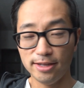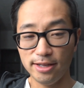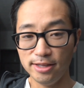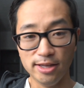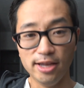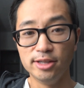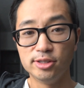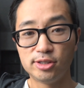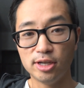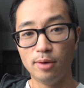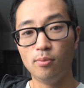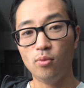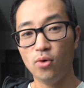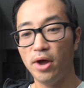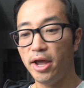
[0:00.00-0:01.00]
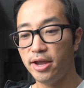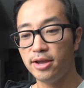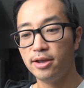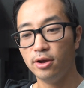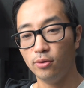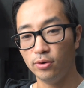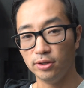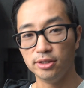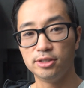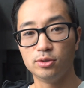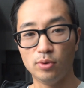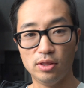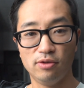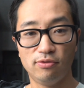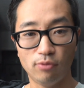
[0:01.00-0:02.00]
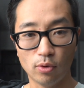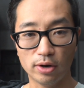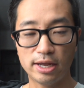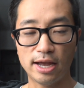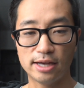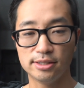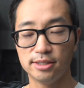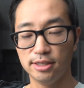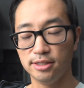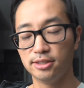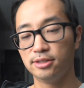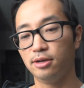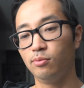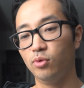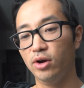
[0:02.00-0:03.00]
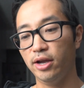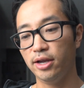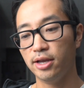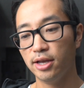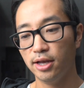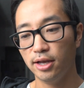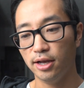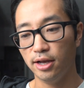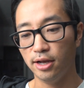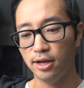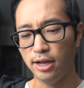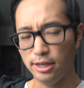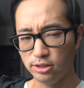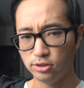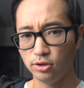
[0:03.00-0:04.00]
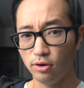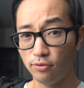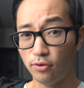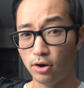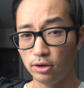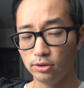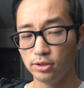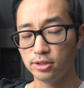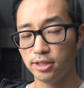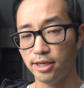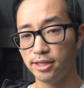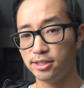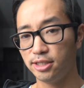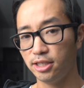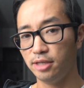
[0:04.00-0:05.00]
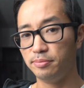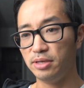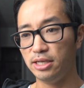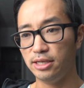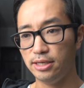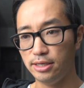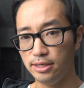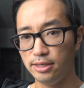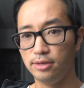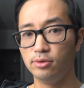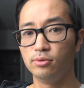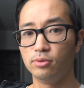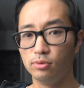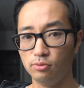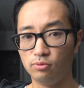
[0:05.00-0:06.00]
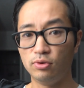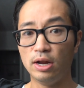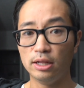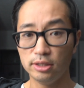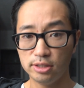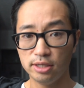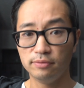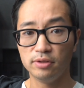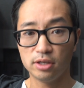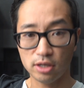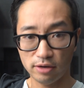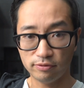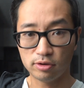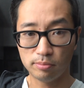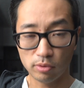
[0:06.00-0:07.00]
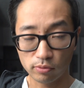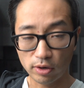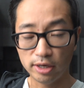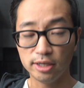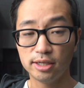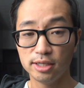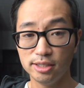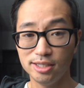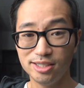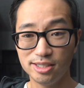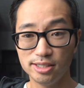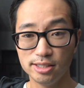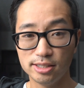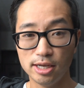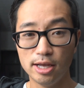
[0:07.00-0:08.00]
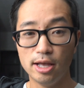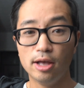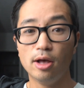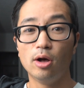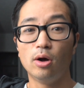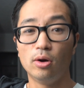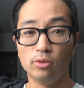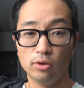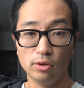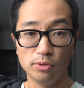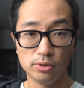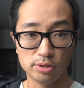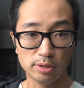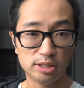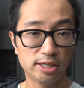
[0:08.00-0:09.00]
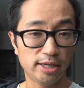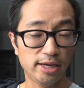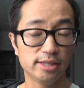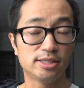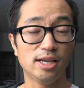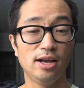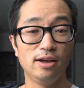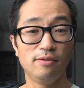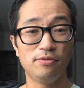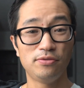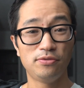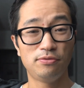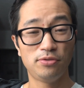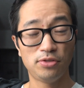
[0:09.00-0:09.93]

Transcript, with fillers: in some way, or at least the weather forecast in some way. Uh, and so far, it looks like it's going to be relatively comfortable running conditions, although there's a chance of